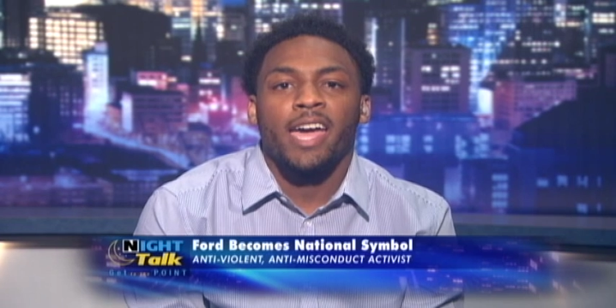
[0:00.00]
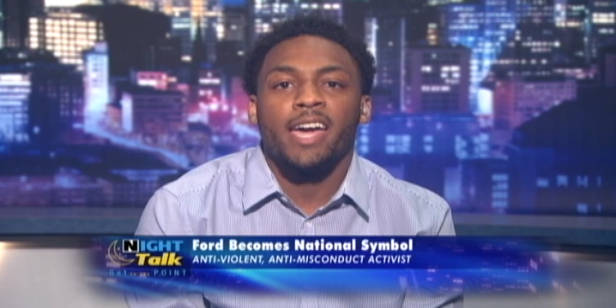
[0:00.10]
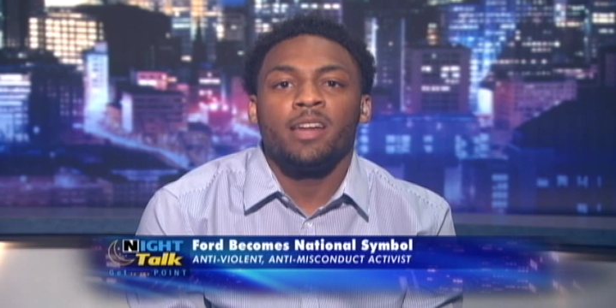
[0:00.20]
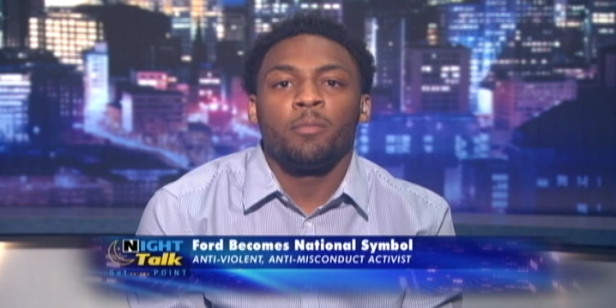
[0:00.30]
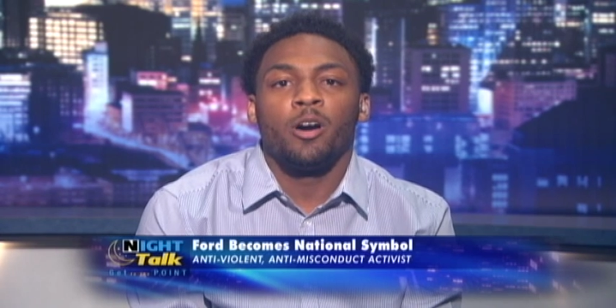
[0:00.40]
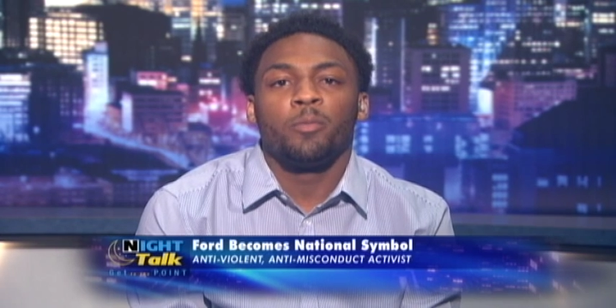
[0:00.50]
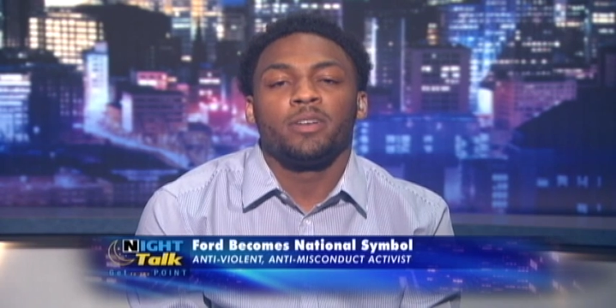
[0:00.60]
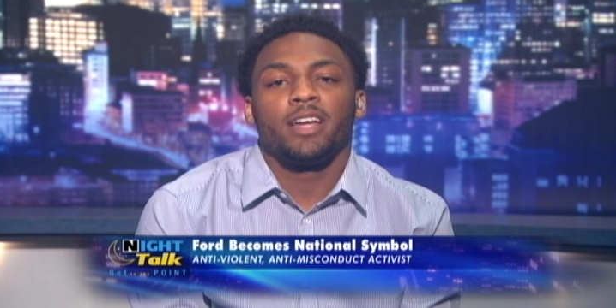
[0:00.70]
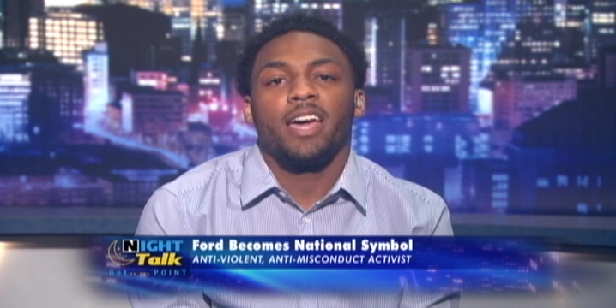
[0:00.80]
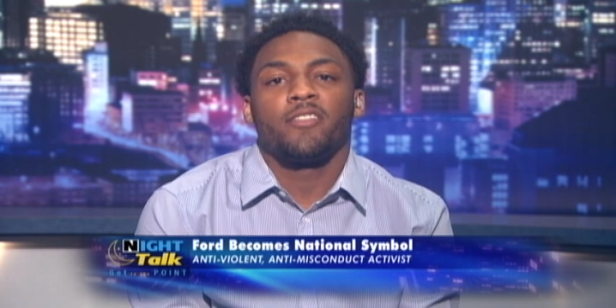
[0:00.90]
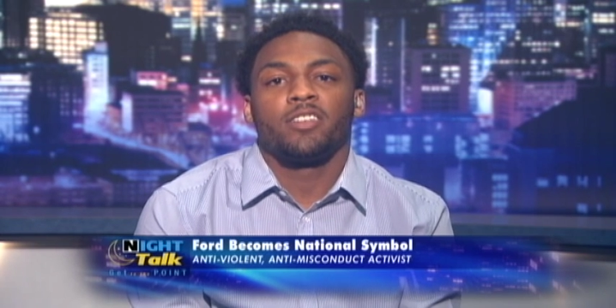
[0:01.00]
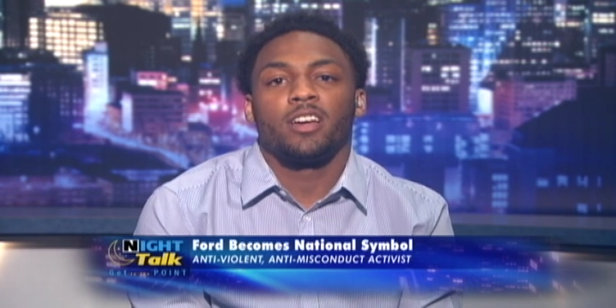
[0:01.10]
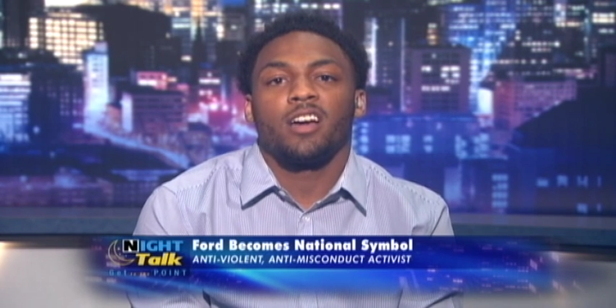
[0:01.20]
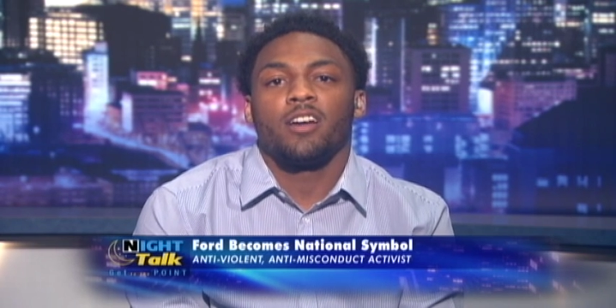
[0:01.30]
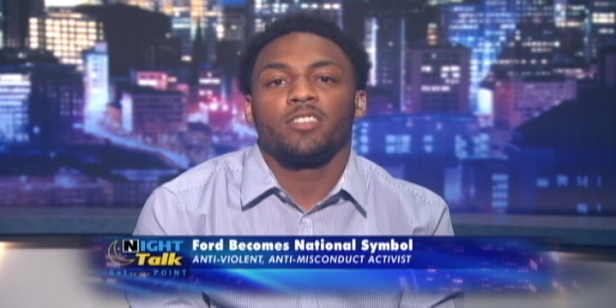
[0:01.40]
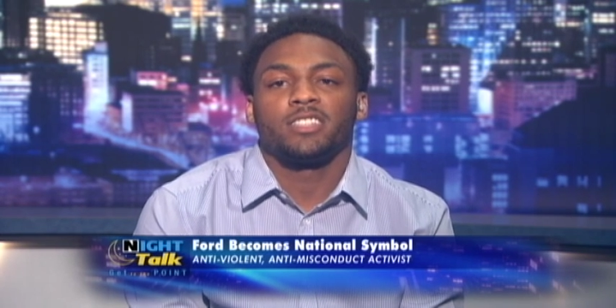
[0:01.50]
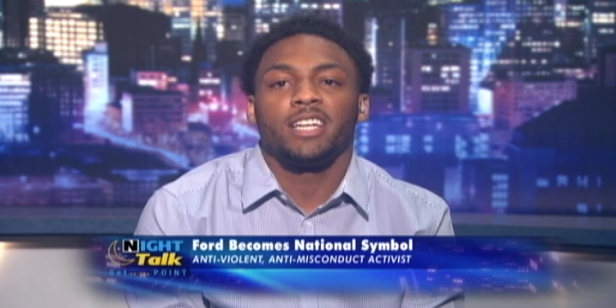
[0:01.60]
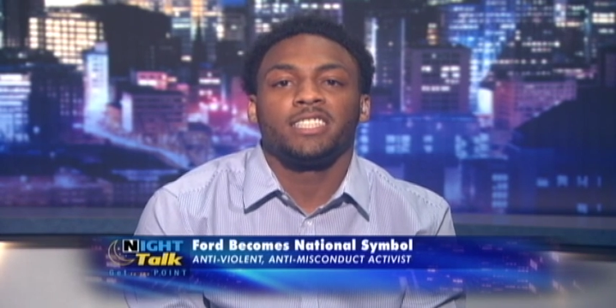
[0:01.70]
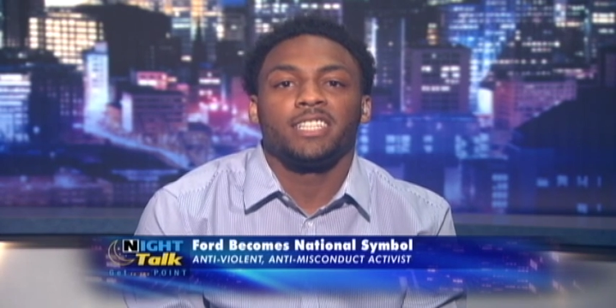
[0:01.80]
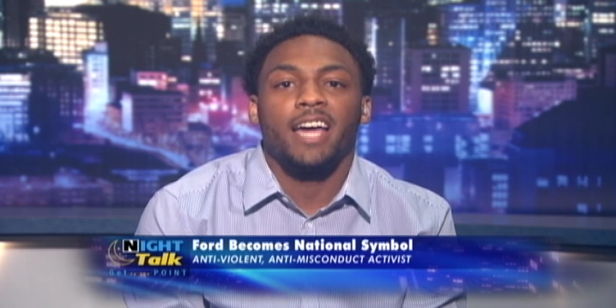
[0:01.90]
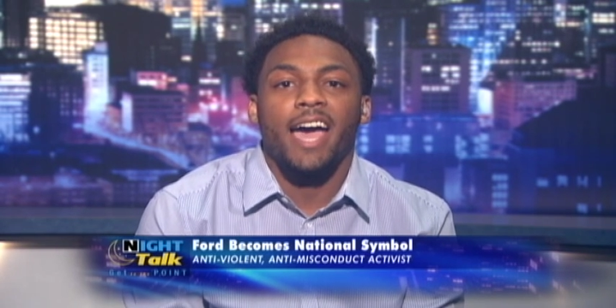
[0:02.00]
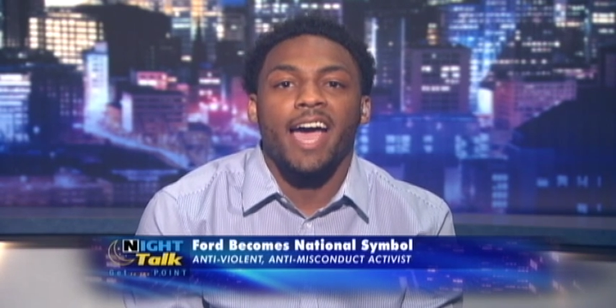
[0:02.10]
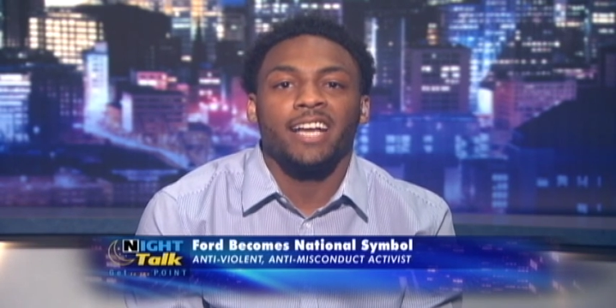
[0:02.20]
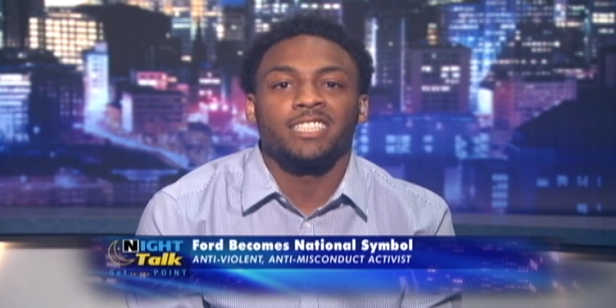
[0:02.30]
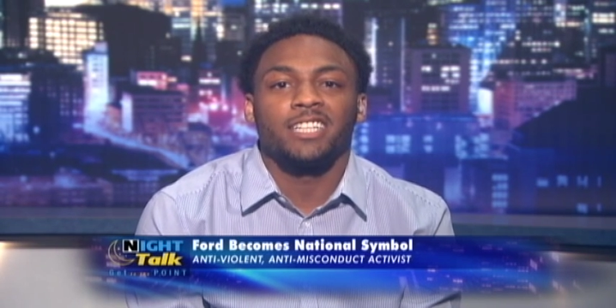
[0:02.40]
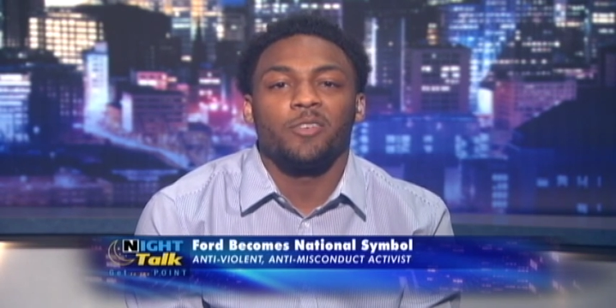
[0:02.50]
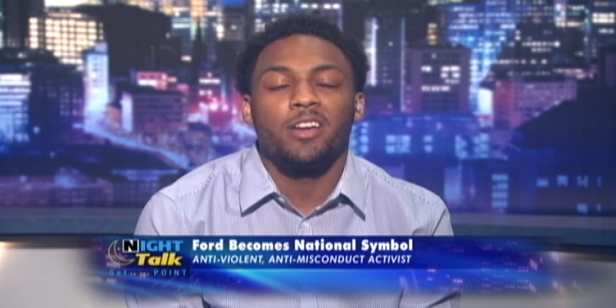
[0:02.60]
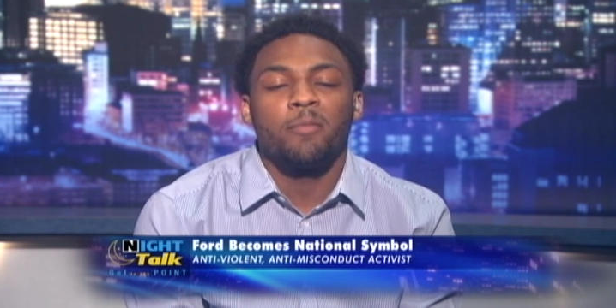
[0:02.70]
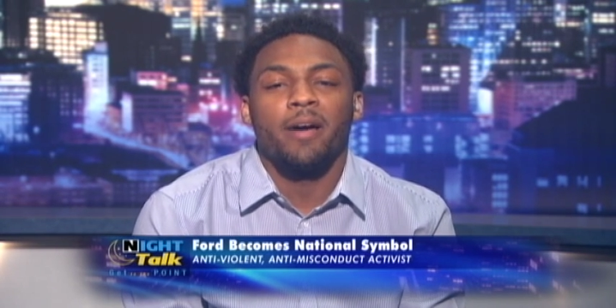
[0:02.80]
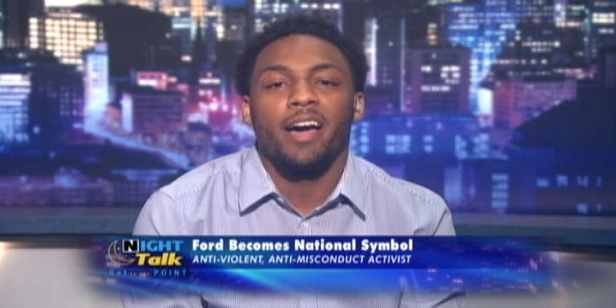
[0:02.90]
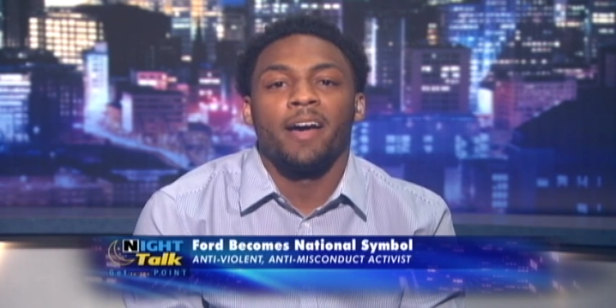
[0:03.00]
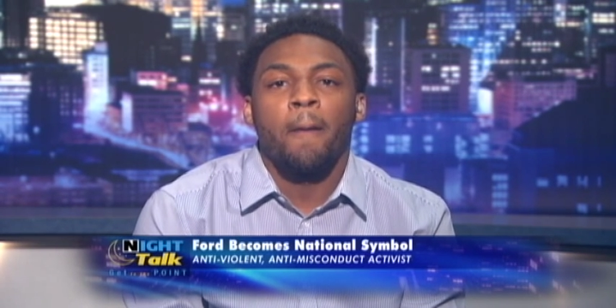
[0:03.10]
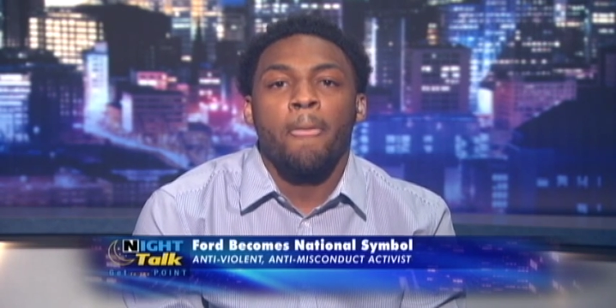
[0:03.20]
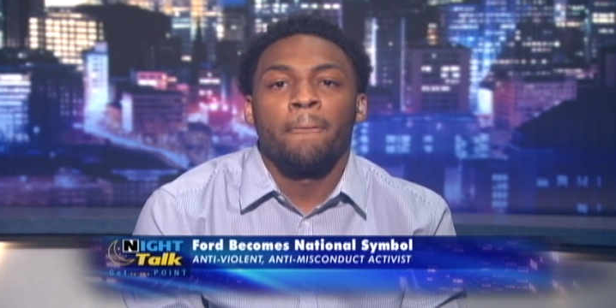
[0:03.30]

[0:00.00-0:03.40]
and I'm open to having a conversation. One of my